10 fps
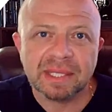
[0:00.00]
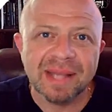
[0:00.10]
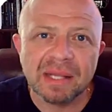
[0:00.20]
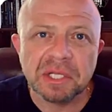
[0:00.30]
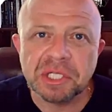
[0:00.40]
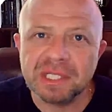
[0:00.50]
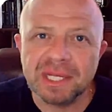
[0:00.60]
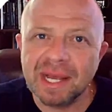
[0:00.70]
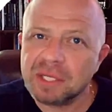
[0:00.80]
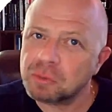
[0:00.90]
Technology
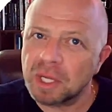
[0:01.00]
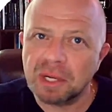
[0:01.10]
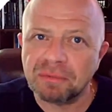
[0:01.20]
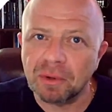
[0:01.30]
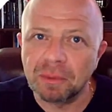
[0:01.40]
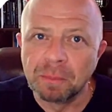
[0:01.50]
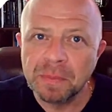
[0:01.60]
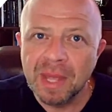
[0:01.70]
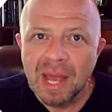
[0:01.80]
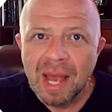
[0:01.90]
today is wonderful.
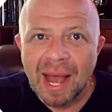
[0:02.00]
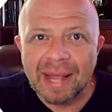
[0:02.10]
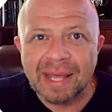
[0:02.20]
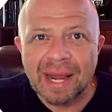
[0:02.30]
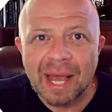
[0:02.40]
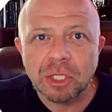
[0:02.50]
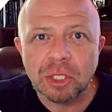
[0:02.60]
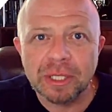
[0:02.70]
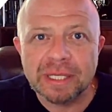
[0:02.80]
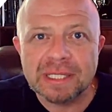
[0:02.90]
I can
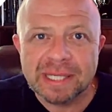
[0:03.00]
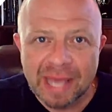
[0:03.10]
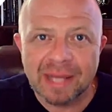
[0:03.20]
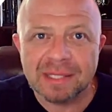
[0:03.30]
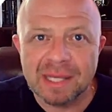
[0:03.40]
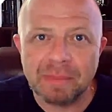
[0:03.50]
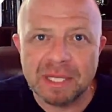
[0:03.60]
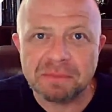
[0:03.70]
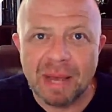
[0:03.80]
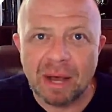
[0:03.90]
actually scan
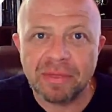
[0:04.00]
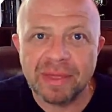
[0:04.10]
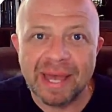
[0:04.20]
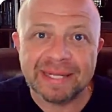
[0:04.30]
somebody's mouth